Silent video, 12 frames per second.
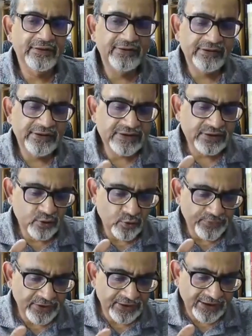these
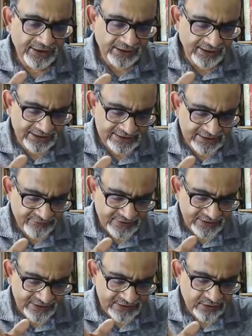European guidelines have
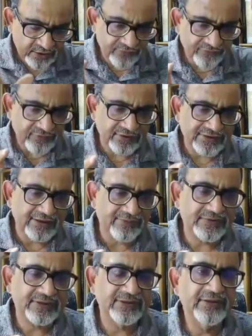changed a lot of
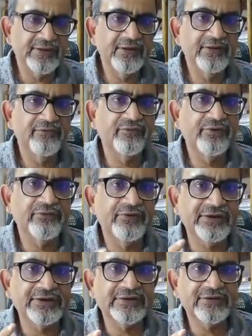concepts, for
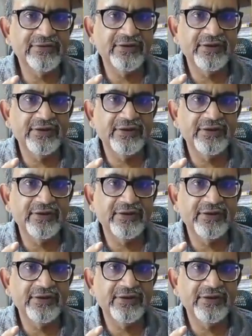which